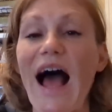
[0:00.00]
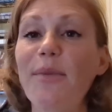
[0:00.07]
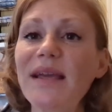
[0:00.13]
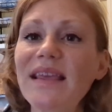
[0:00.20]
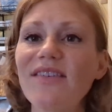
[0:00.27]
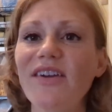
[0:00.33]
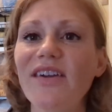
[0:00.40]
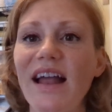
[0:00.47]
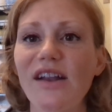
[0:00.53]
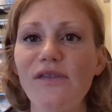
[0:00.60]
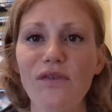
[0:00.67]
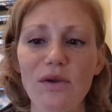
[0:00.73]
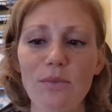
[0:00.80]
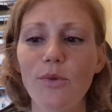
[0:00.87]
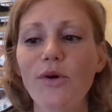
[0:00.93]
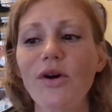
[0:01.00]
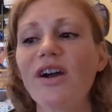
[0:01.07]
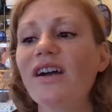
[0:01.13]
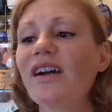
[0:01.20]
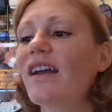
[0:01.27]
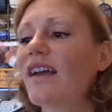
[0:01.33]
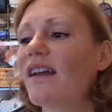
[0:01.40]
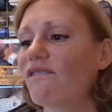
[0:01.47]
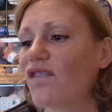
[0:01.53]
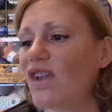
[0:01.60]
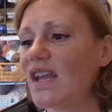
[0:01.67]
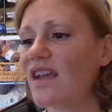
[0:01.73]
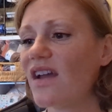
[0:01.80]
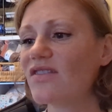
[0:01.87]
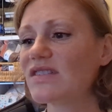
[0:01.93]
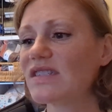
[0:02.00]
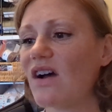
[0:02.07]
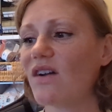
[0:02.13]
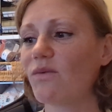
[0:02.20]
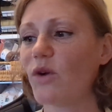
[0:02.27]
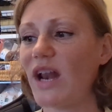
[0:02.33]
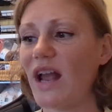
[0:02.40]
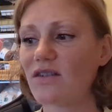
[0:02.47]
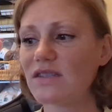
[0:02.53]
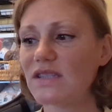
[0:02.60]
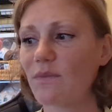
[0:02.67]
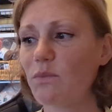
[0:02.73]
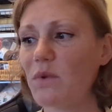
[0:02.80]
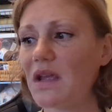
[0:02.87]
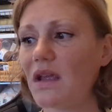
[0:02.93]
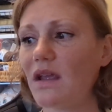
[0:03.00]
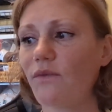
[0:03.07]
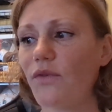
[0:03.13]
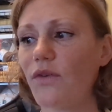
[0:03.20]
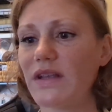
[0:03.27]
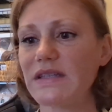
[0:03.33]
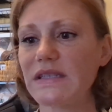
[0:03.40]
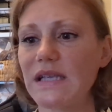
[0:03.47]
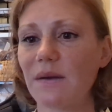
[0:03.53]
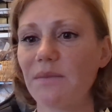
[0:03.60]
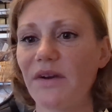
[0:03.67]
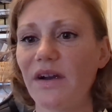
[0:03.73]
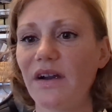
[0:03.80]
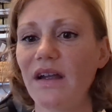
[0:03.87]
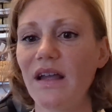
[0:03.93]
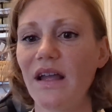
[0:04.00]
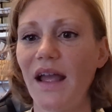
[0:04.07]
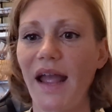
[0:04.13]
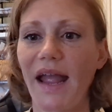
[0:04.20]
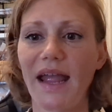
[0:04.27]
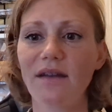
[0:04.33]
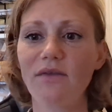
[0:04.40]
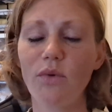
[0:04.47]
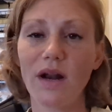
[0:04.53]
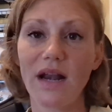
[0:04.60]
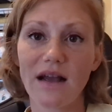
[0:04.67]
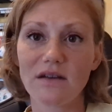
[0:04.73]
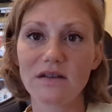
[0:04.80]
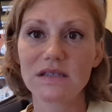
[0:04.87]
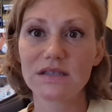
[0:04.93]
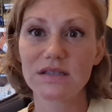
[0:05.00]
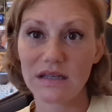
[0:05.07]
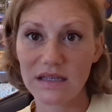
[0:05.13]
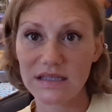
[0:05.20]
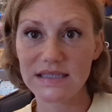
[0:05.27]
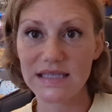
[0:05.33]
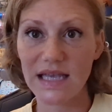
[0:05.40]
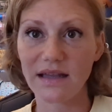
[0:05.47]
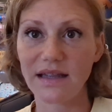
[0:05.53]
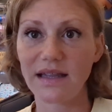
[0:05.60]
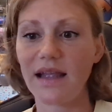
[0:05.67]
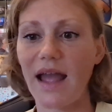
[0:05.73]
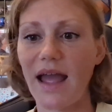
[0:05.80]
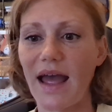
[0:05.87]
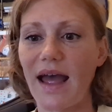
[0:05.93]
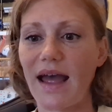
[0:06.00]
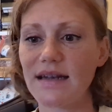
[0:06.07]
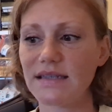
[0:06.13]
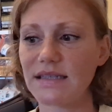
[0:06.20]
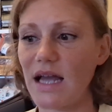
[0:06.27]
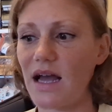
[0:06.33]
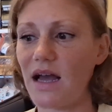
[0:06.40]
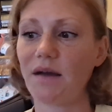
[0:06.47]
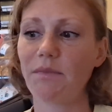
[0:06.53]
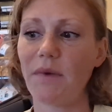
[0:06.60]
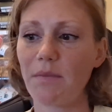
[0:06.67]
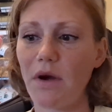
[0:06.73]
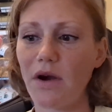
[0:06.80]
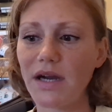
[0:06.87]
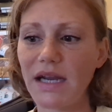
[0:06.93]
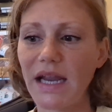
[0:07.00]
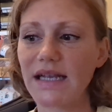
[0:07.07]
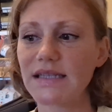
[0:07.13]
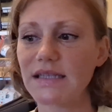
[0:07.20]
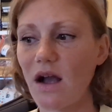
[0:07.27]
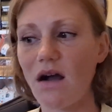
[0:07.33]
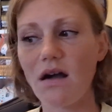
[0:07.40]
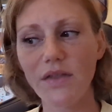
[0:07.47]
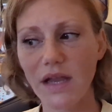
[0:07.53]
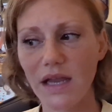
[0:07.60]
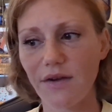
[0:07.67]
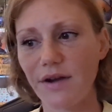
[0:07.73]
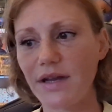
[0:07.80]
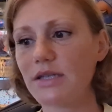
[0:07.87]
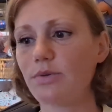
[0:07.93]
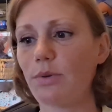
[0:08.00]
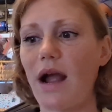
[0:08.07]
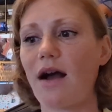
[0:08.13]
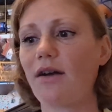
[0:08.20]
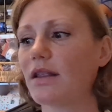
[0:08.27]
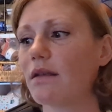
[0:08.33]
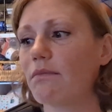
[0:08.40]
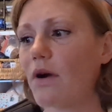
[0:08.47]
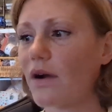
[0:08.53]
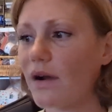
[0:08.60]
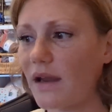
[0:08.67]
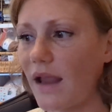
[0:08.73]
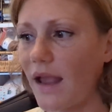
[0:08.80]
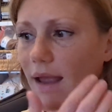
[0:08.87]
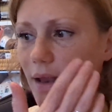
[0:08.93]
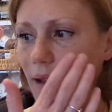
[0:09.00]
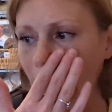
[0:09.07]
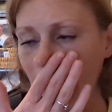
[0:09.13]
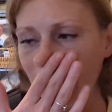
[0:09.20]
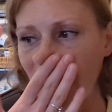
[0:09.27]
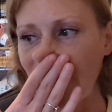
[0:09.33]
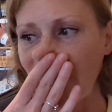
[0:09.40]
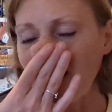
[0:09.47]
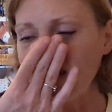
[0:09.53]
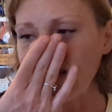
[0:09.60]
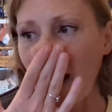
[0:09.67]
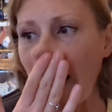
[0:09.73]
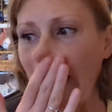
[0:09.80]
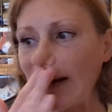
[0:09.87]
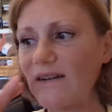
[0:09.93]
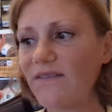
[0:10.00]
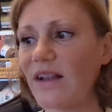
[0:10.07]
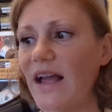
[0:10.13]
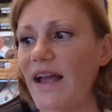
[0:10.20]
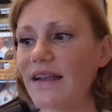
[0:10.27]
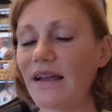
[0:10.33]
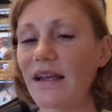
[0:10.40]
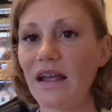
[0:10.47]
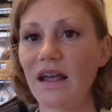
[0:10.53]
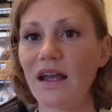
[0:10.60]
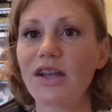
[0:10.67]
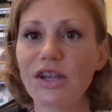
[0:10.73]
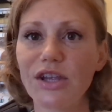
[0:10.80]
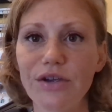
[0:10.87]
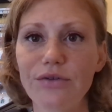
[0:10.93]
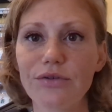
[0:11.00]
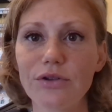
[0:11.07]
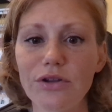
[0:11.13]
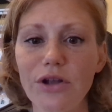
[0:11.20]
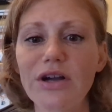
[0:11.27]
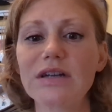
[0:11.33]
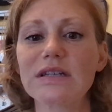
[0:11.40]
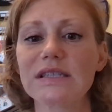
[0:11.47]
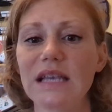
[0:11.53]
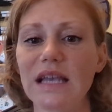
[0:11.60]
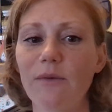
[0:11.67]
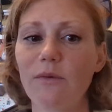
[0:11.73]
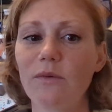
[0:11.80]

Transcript: I'll be throwing out a few more videos on what else I'm making for this summer and what else is selling at my markets. All the earrings were out at the market. They got a lot of like cute looks.